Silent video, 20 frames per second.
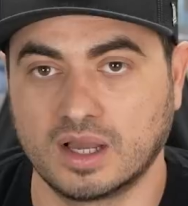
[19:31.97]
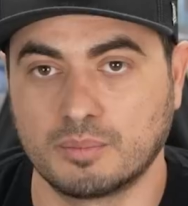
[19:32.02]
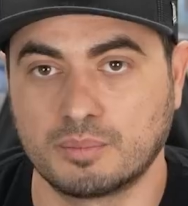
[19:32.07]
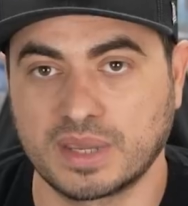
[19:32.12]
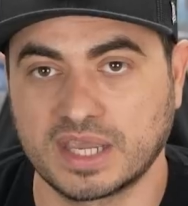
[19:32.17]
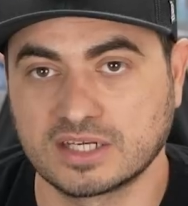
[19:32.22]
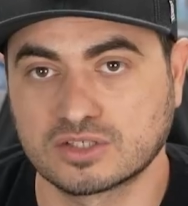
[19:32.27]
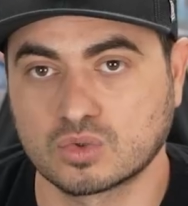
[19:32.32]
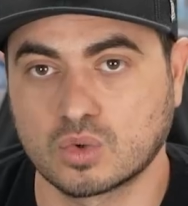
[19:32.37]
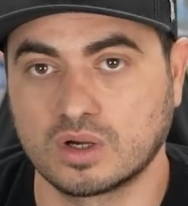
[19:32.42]

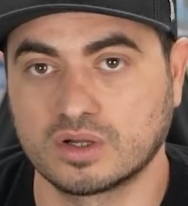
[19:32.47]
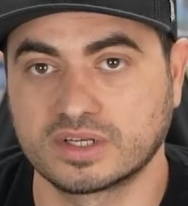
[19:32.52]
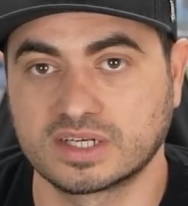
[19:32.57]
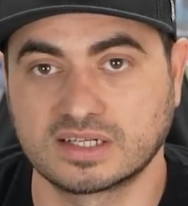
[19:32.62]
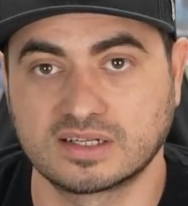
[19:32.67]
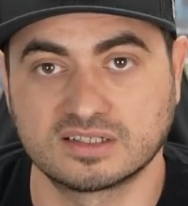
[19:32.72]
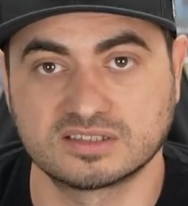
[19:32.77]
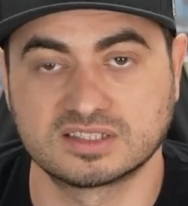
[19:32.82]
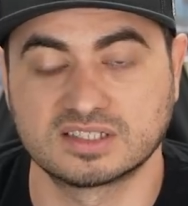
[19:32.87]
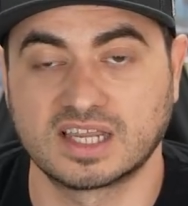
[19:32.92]
Page quality
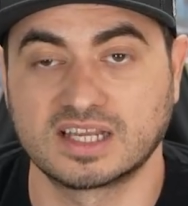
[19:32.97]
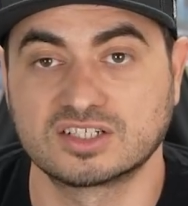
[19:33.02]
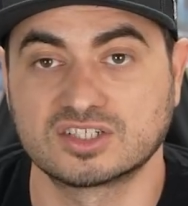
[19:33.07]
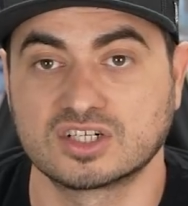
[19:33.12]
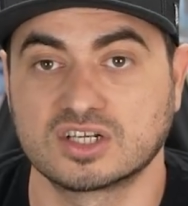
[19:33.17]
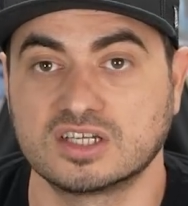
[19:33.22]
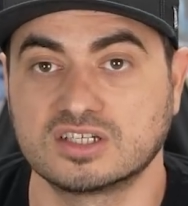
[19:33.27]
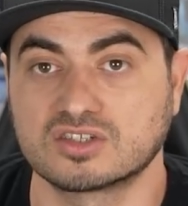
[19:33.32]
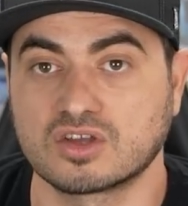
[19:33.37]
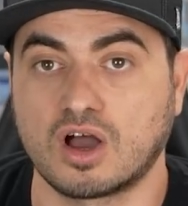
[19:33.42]

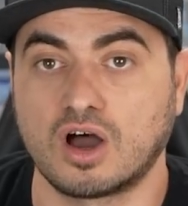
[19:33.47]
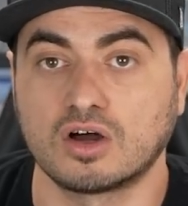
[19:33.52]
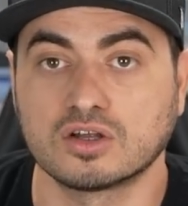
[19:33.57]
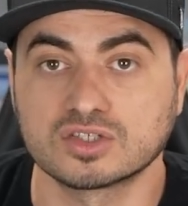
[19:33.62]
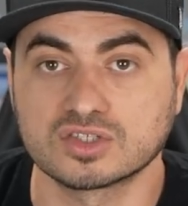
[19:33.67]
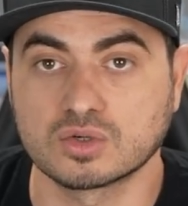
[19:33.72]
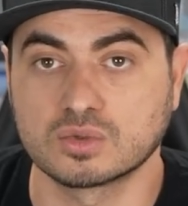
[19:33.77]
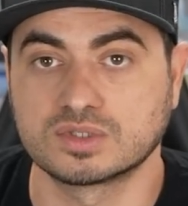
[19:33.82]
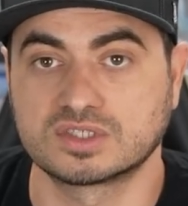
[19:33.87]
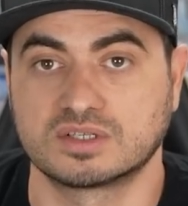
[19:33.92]
designation is
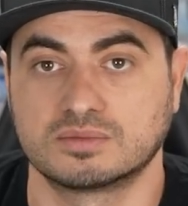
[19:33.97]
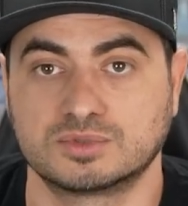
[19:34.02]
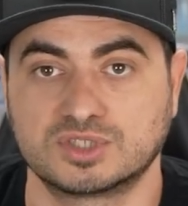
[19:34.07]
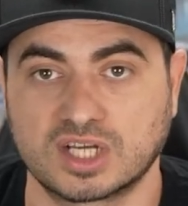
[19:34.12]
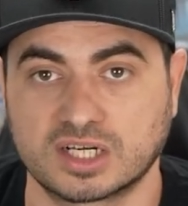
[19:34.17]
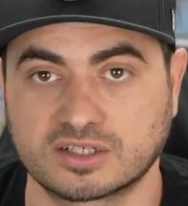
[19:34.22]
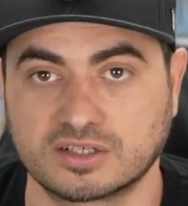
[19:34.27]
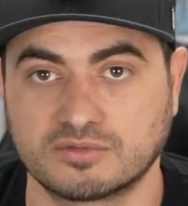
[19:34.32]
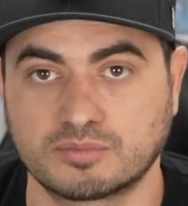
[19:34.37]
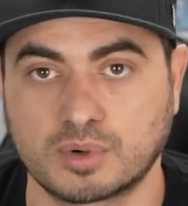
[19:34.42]
also a
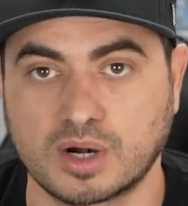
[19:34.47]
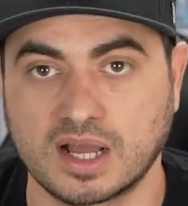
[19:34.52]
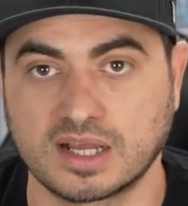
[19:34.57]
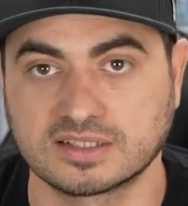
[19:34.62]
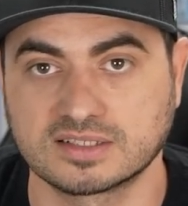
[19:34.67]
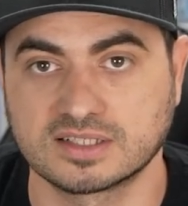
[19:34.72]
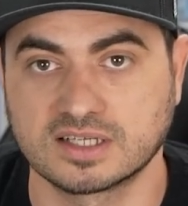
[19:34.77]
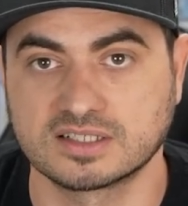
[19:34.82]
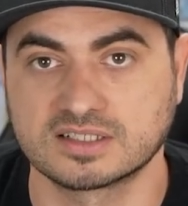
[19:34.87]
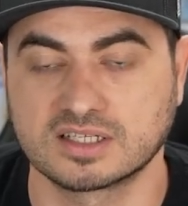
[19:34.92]
subjective
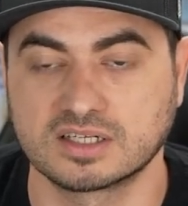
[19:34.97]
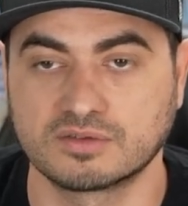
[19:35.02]
process,